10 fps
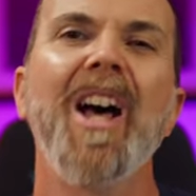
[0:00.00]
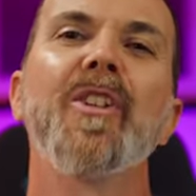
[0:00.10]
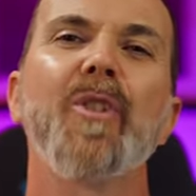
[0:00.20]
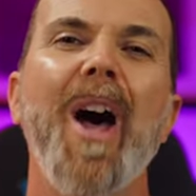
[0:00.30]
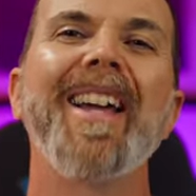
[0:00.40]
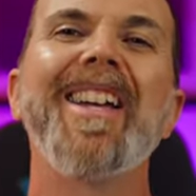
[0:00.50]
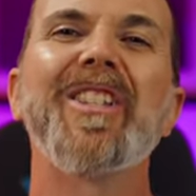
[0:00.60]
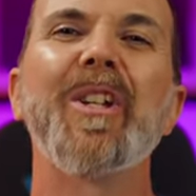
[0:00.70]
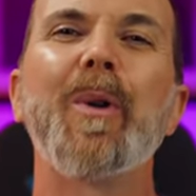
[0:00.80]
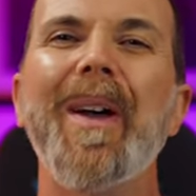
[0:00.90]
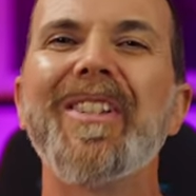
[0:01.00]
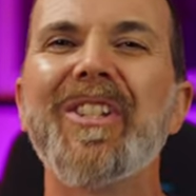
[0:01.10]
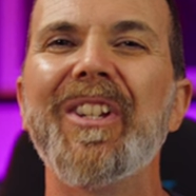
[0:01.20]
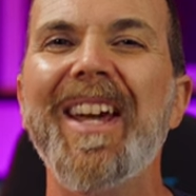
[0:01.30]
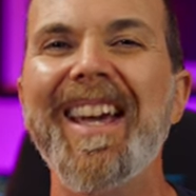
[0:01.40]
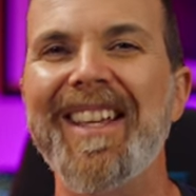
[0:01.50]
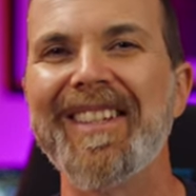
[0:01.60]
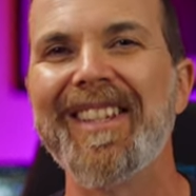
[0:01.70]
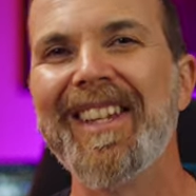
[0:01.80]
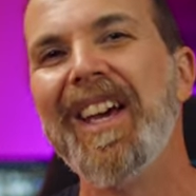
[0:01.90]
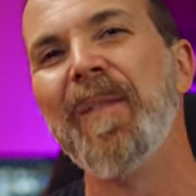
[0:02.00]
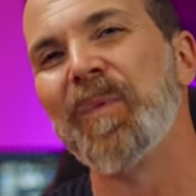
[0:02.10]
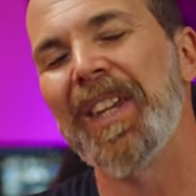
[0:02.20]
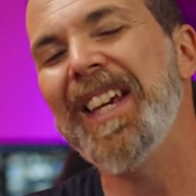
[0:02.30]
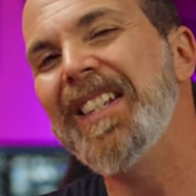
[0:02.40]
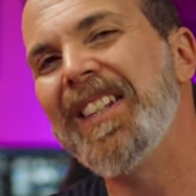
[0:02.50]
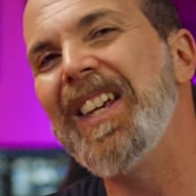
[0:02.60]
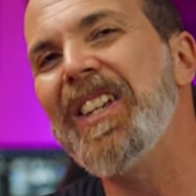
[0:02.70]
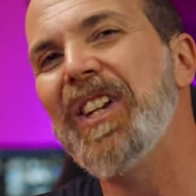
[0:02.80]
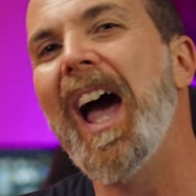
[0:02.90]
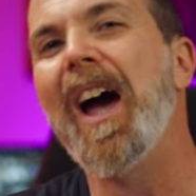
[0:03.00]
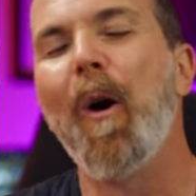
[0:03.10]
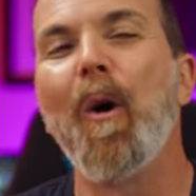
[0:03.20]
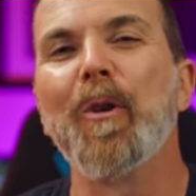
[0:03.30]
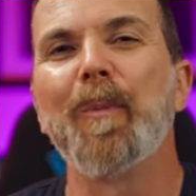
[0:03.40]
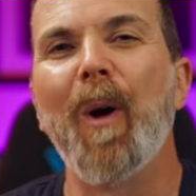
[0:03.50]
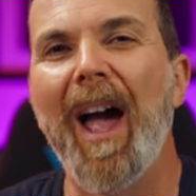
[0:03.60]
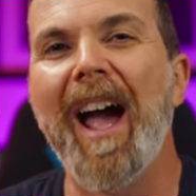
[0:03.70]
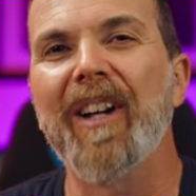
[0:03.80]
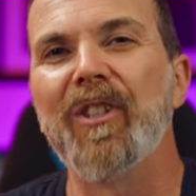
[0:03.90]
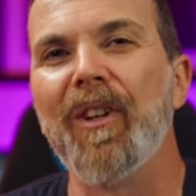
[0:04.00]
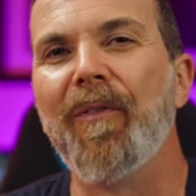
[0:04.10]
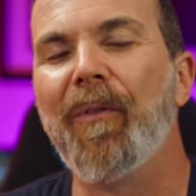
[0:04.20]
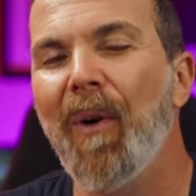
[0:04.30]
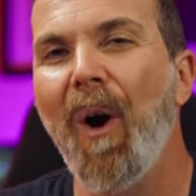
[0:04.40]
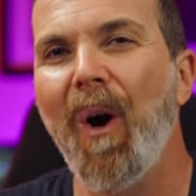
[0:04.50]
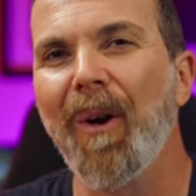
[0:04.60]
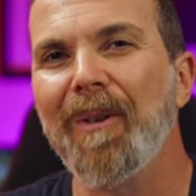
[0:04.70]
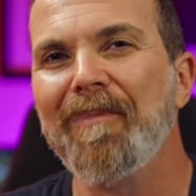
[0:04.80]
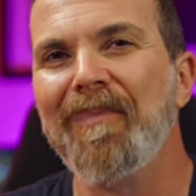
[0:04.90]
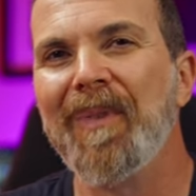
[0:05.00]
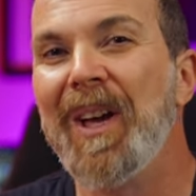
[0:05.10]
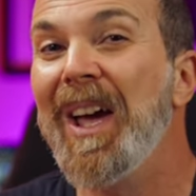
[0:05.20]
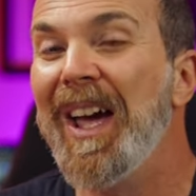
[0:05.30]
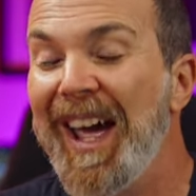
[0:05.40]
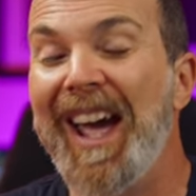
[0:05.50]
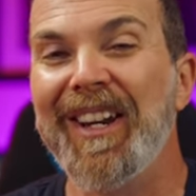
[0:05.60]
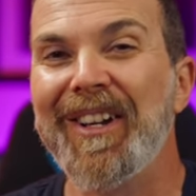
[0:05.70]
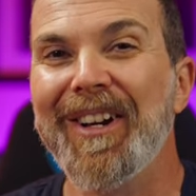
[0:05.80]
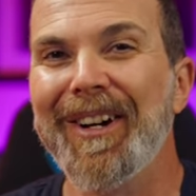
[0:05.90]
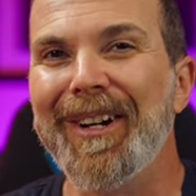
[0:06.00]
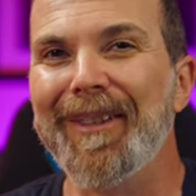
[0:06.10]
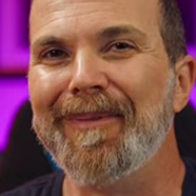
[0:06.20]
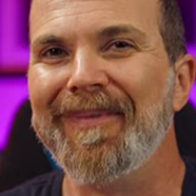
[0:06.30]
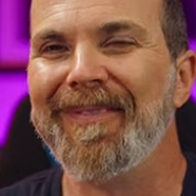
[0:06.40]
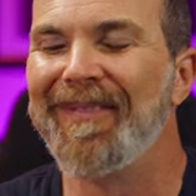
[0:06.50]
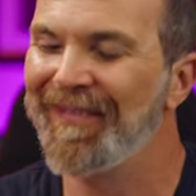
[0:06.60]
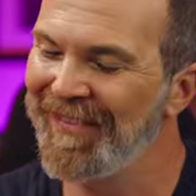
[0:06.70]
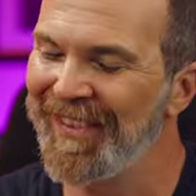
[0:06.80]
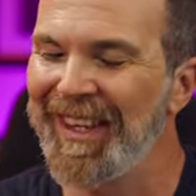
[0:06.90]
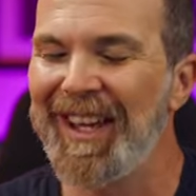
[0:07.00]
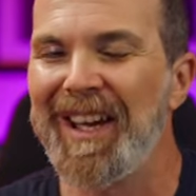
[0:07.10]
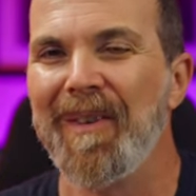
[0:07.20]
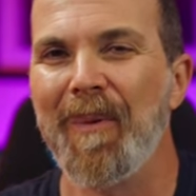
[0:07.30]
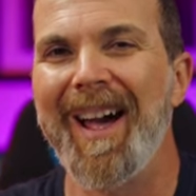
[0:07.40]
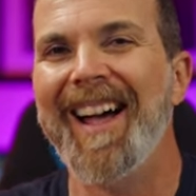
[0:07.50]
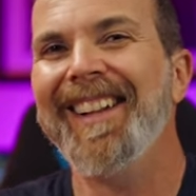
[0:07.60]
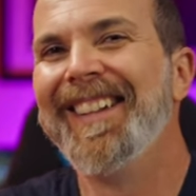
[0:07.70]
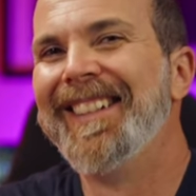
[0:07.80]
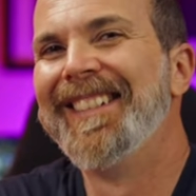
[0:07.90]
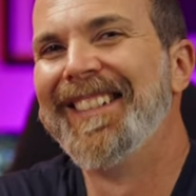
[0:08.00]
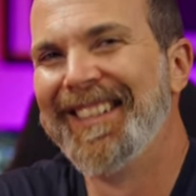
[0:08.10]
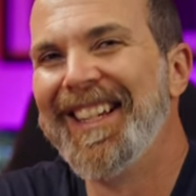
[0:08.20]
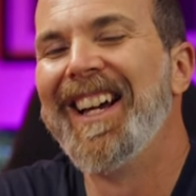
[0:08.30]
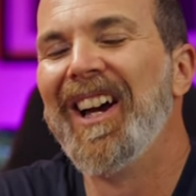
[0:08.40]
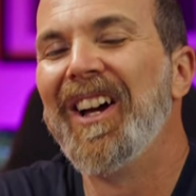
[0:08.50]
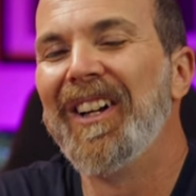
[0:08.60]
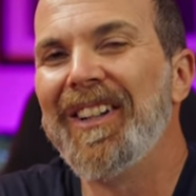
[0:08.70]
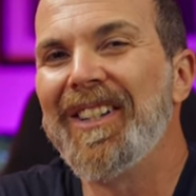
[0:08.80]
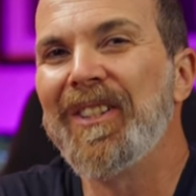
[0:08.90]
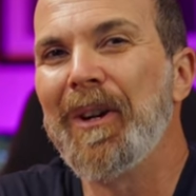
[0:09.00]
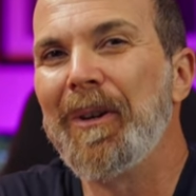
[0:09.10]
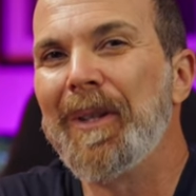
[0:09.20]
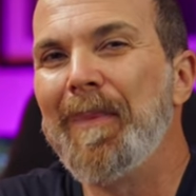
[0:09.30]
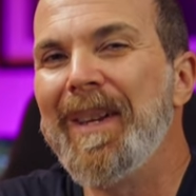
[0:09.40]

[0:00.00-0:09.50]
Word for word: So I guess the question is DJI Osmo Action 4 any good? Well, this is going to